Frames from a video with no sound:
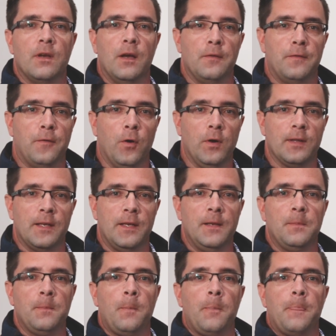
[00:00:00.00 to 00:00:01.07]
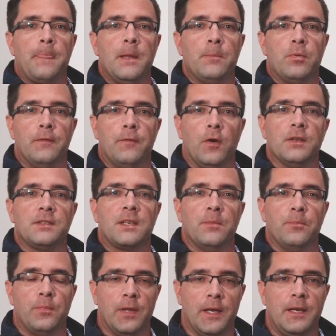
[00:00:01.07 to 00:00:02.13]
And finally, it provides
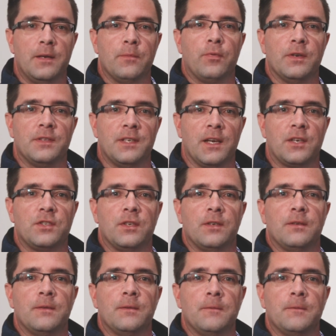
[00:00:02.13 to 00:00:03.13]
complete protection.